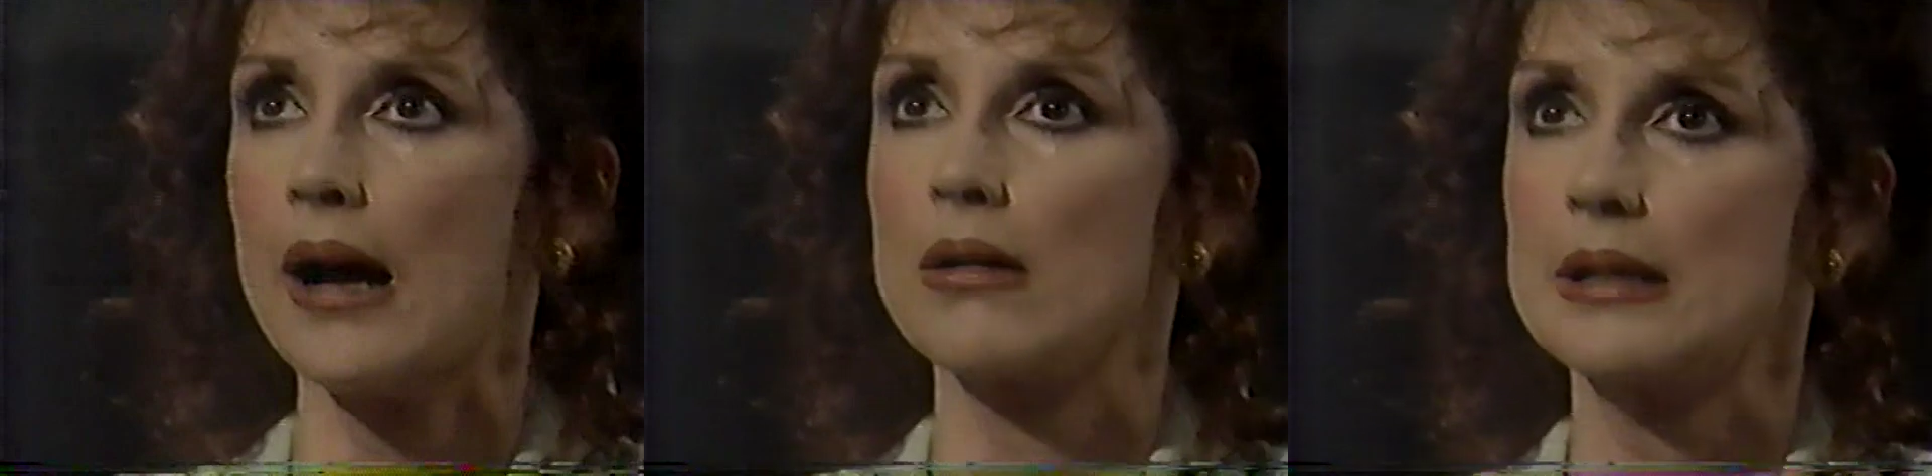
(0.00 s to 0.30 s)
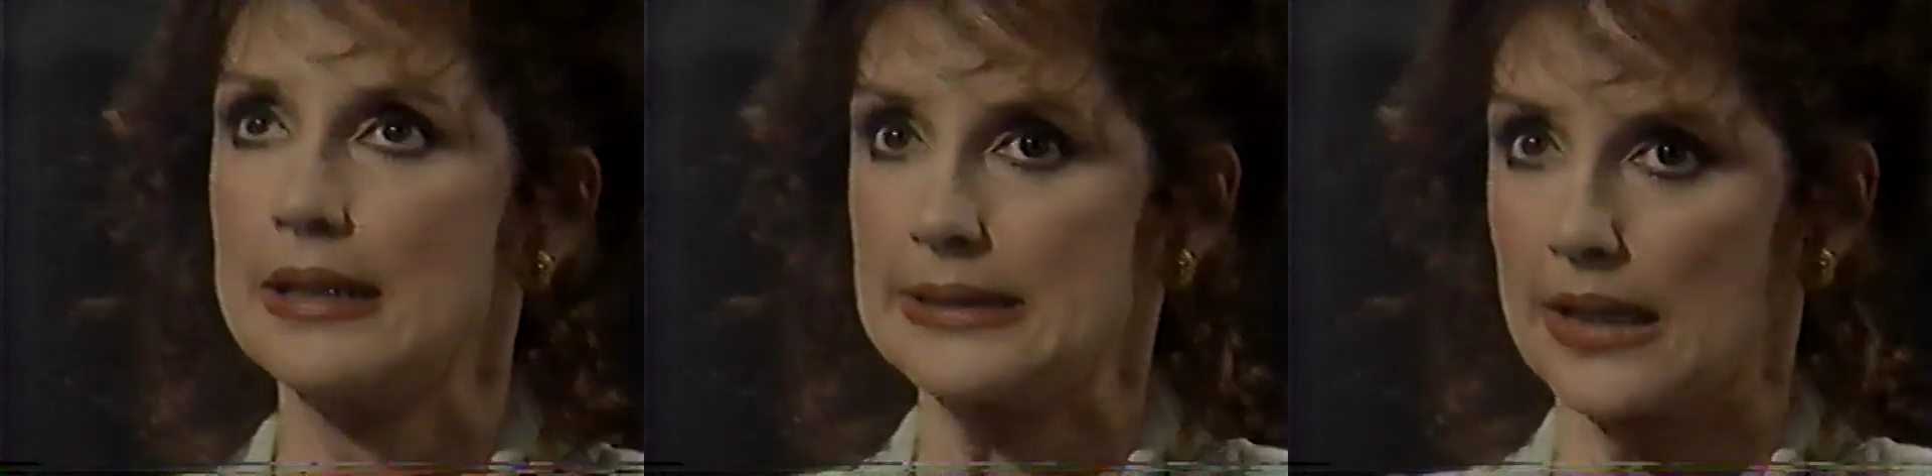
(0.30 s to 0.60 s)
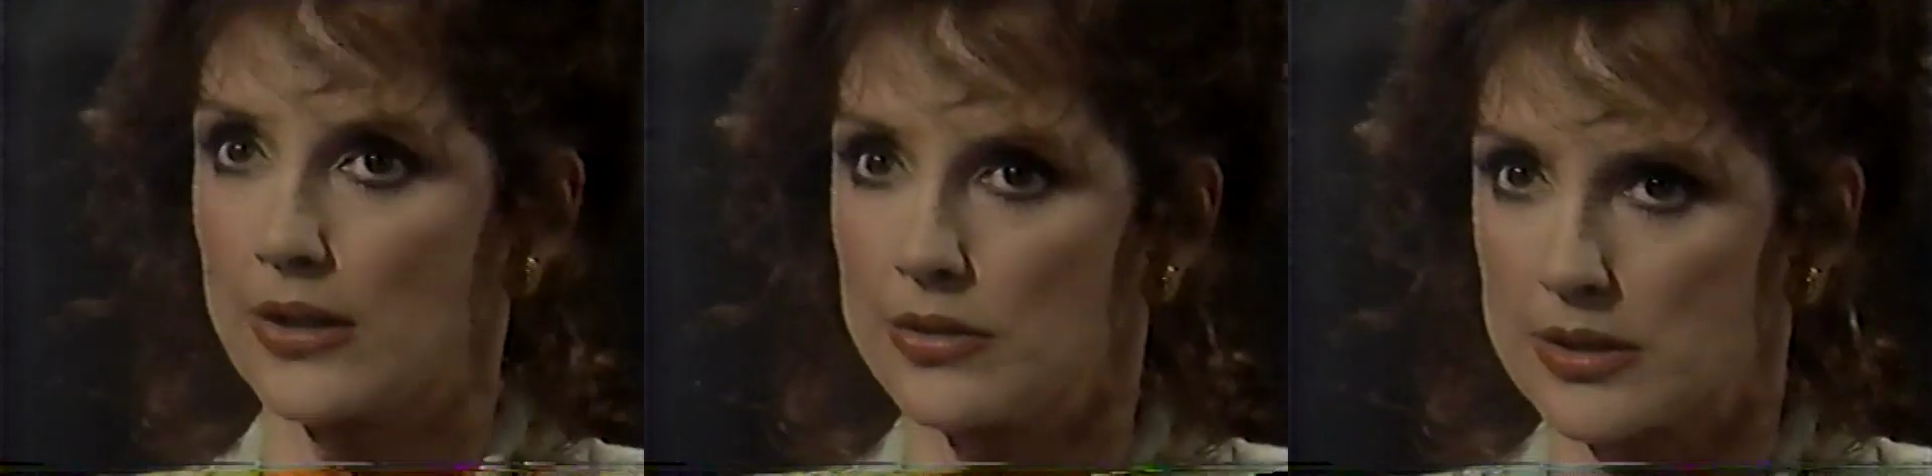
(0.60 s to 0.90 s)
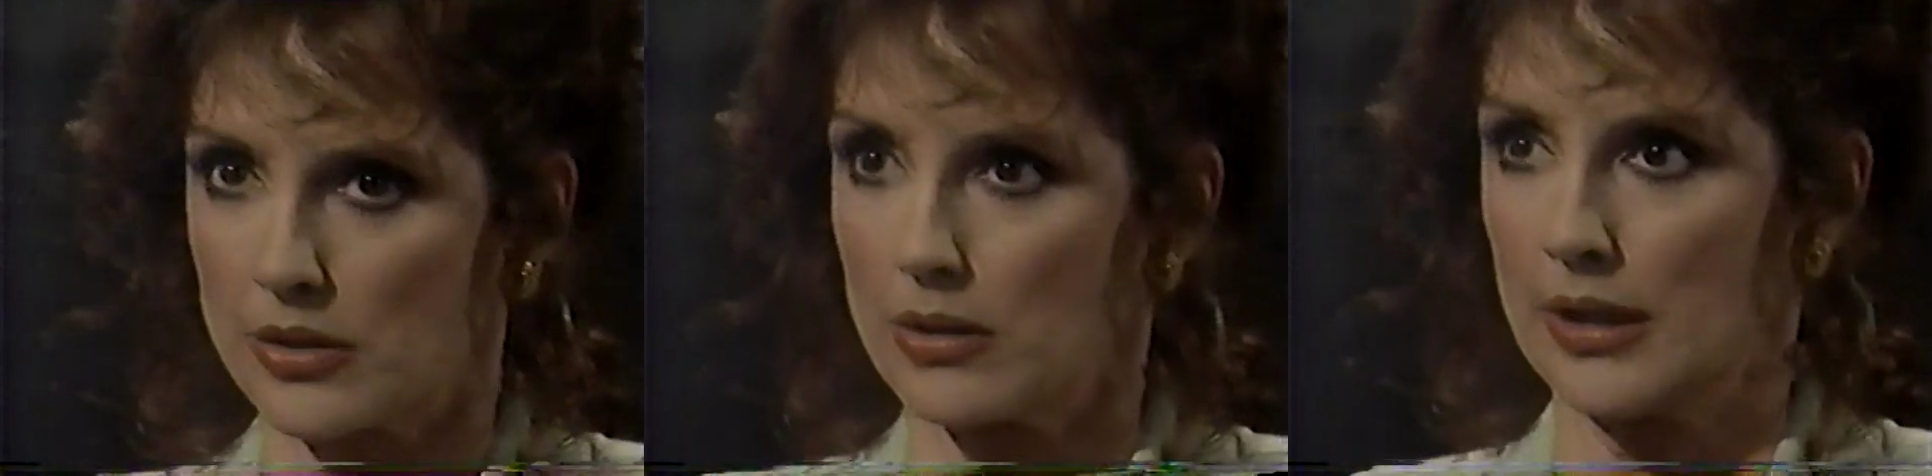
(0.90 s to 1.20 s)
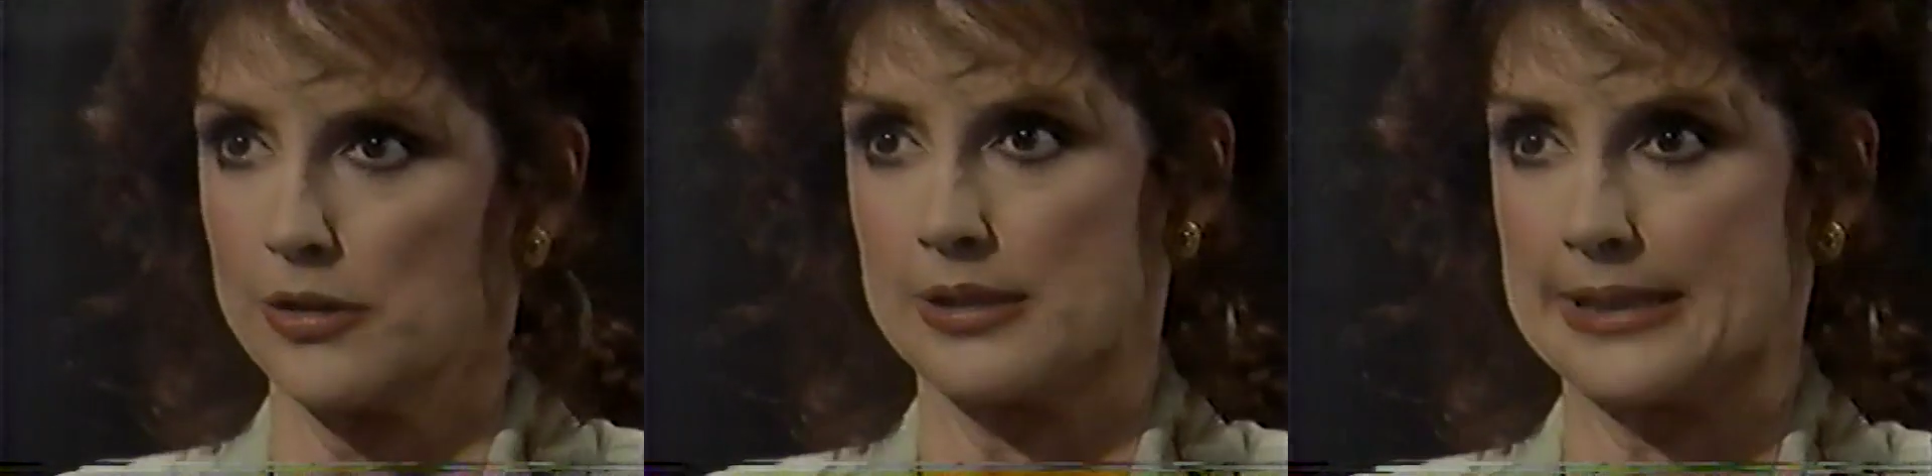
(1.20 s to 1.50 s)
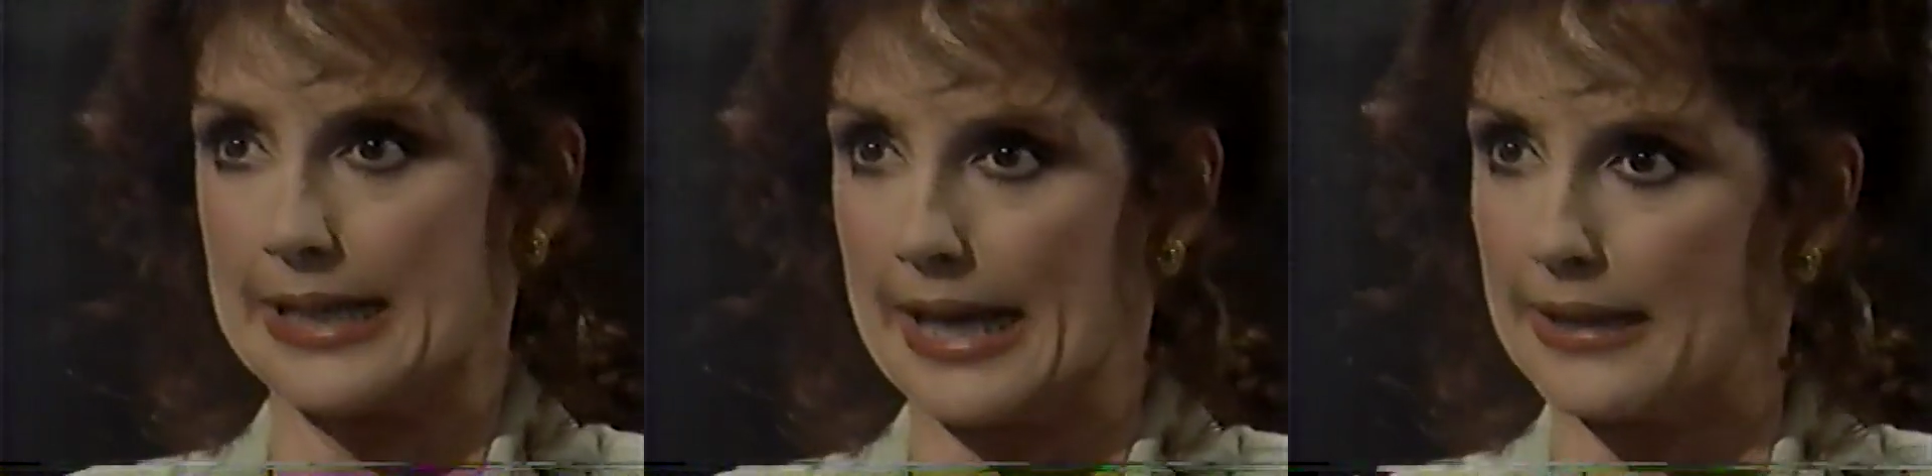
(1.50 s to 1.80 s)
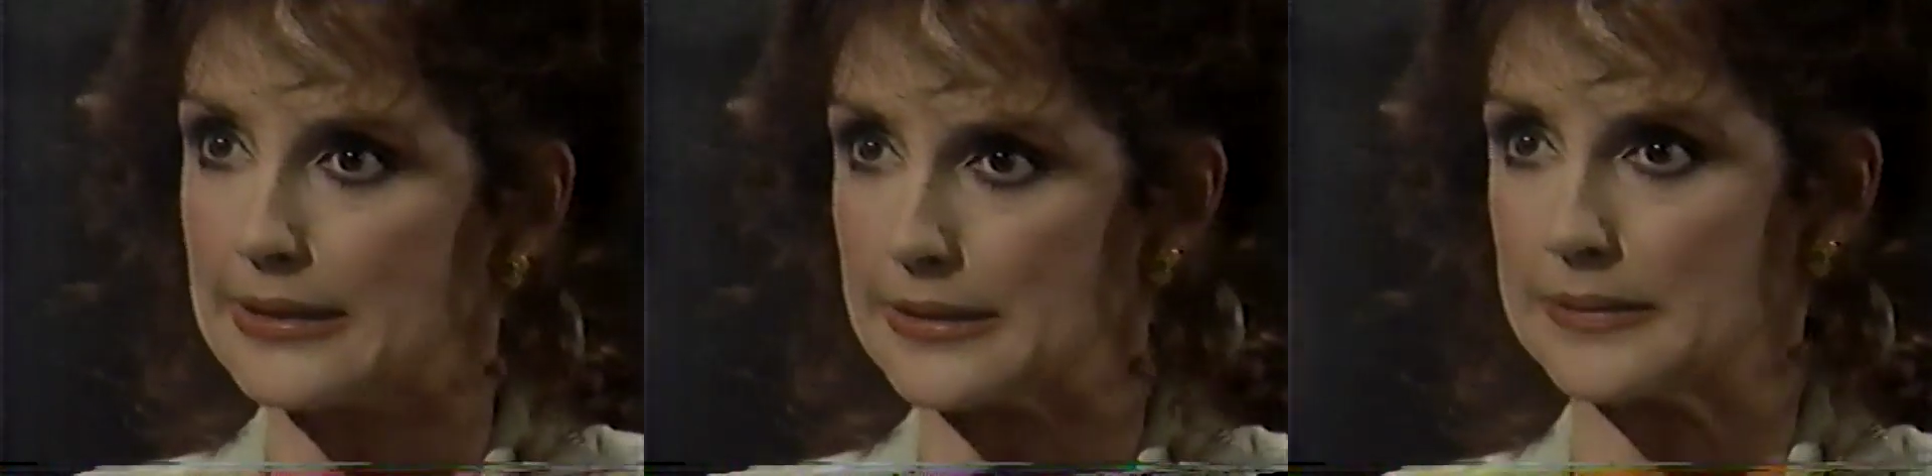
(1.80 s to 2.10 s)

How can I tell you so you'll understand?